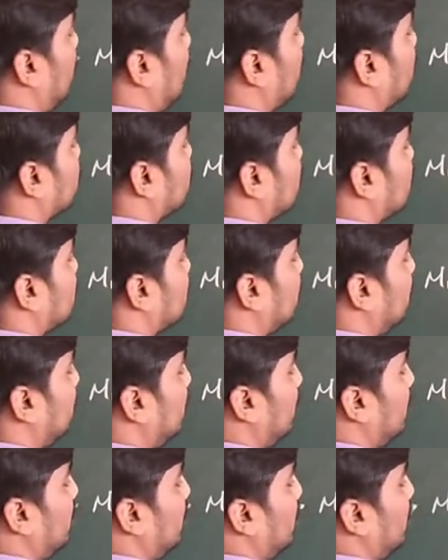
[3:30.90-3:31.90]
oxygen,
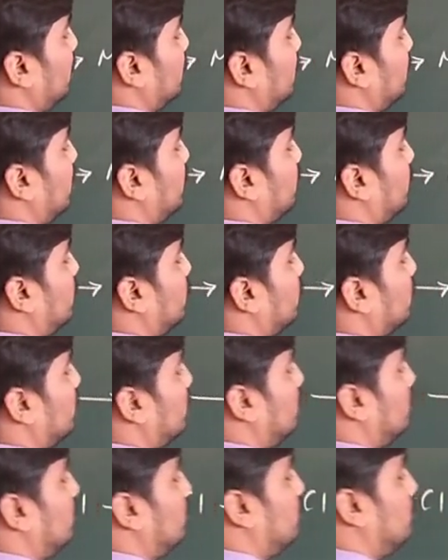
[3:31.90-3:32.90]
therefore
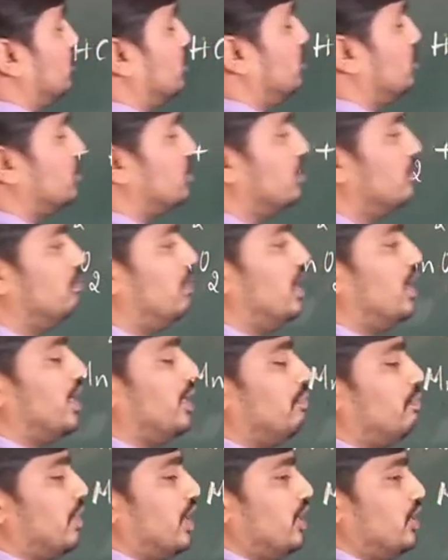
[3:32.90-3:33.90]
we should
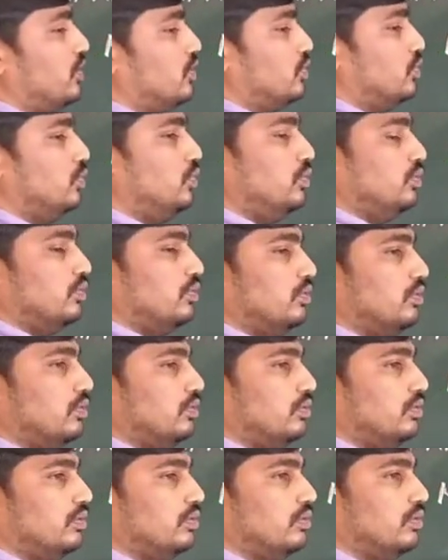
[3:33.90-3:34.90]
multiply
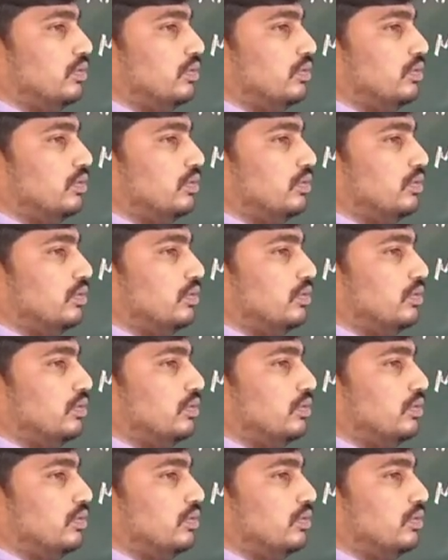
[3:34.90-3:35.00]
2